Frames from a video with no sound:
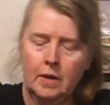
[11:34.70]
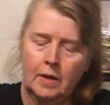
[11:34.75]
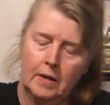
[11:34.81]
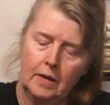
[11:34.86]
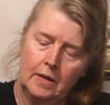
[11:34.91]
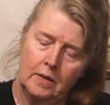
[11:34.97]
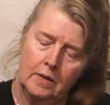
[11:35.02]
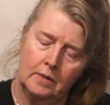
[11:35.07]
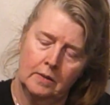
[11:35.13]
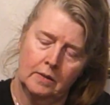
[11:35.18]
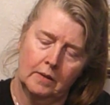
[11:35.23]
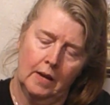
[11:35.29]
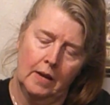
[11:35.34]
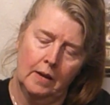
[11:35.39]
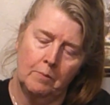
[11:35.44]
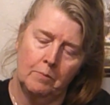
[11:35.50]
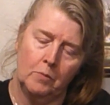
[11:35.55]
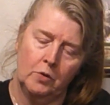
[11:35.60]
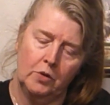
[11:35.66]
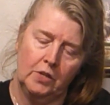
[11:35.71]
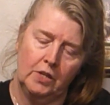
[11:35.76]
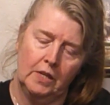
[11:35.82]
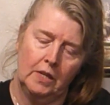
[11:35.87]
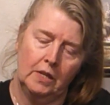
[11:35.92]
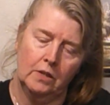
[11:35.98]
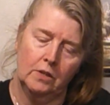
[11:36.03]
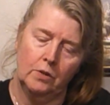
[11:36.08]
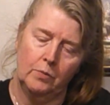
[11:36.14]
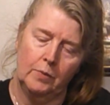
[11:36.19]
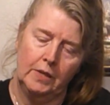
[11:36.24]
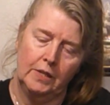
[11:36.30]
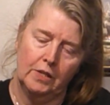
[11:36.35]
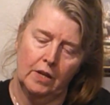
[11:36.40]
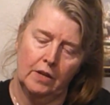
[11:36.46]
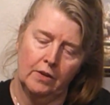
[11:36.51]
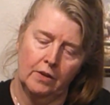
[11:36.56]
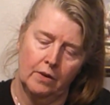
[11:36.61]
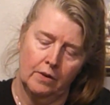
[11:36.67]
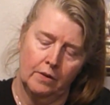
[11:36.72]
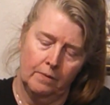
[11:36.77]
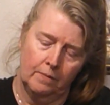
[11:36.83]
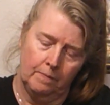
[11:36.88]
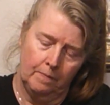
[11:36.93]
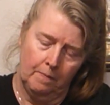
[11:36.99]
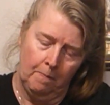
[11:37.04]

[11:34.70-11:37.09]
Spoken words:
is kind of mush it into each other.